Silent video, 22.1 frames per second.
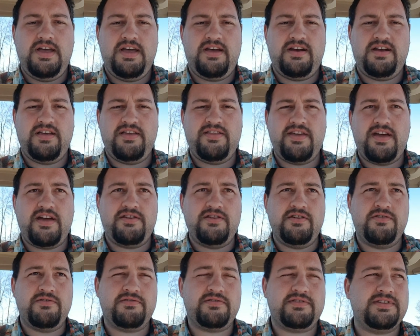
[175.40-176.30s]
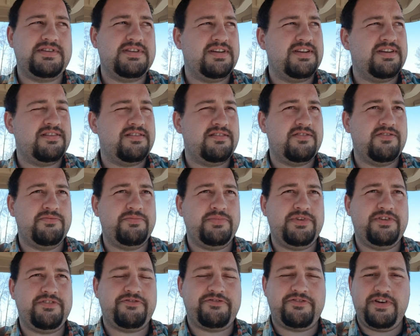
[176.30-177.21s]
And on that note, don't
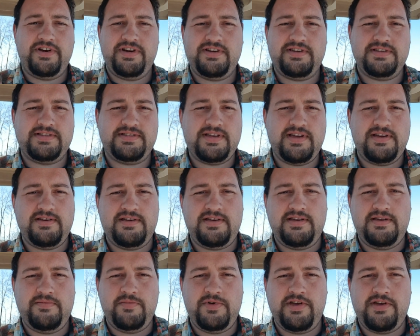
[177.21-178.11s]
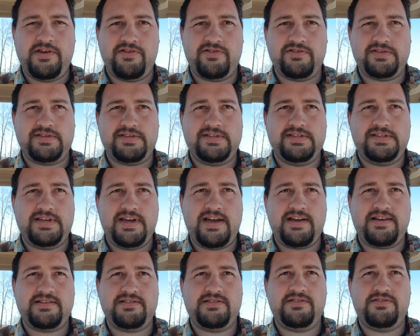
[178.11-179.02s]
be afraid to send emails,
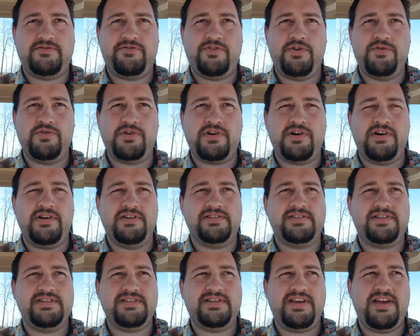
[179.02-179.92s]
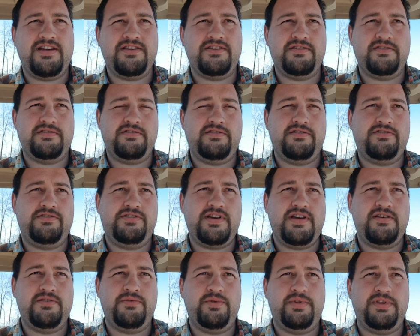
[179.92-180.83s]
texts, phone calls, because again, you're
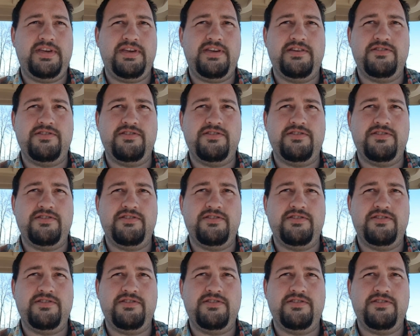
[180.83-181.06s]
genuinely